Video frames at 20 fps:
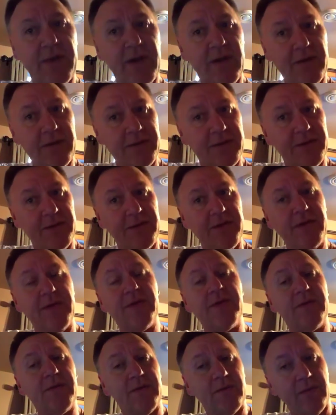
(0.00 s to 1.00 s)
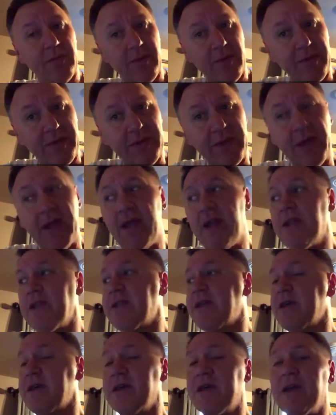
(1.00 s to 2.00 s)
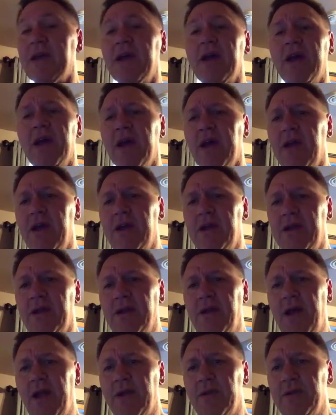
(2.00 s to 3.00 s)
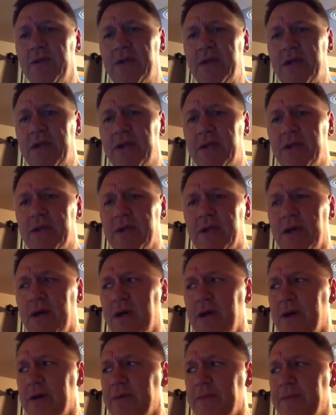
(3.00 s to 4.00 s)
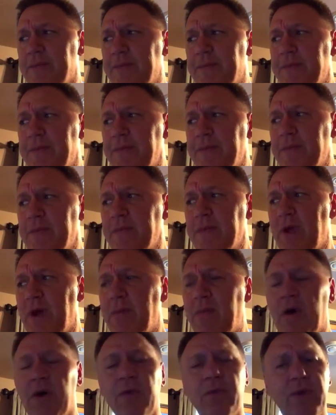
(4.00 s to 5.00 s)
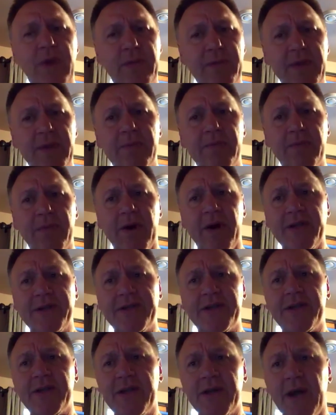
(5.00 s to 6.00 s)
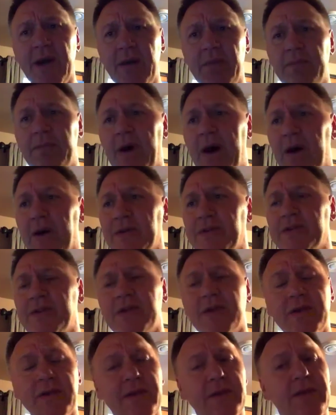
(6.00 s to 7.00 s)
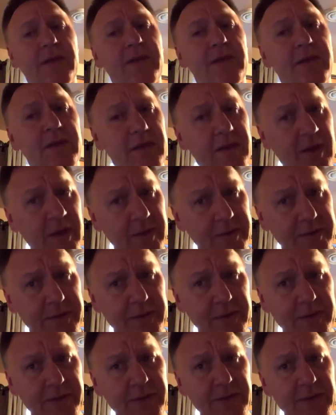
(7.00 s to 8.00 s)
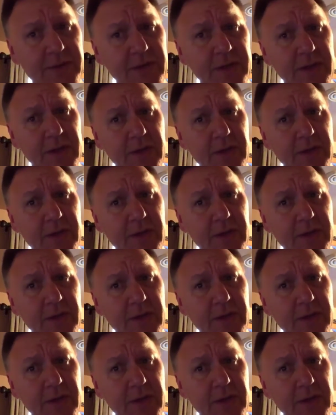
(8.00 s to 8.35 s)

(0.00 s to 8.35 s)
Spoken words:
marriages more than anything, and not only in about women, but about the cultures.